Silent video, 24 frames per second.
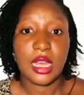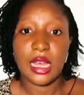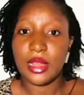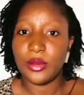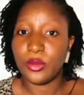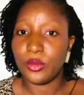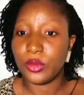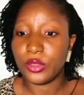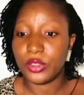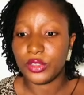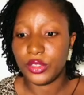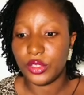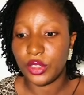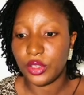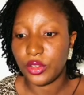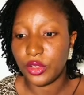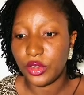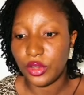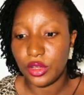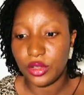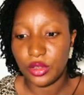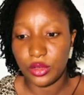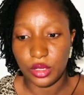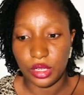And once you're
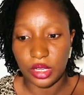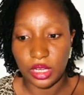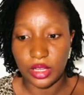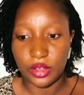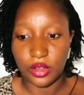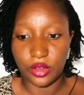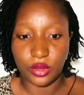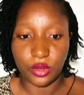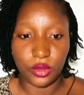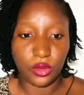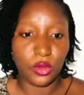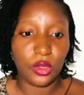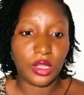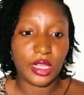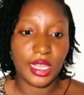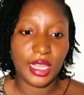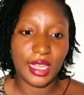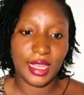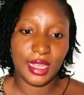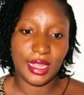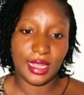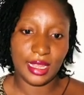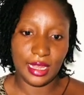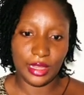done, you click on
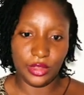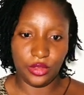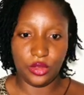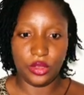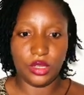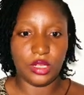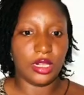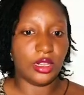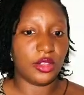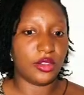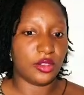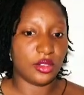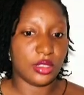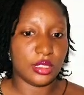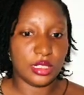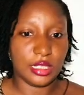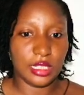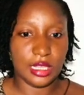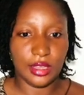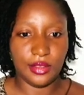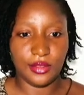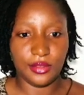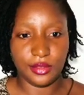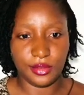OK and you click on
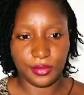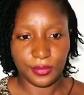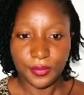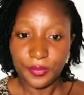Save.